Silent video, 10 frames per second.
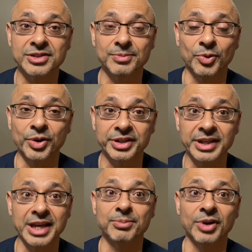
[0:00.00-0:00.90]
support
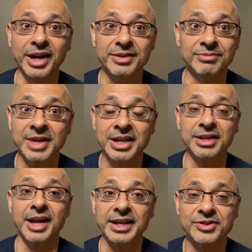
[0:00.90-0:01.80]
gay pride
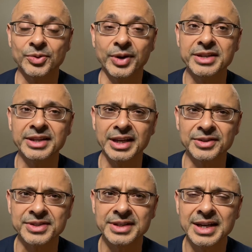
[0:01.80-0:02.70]
nights or anything
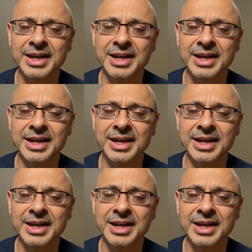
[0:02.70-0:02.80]
else.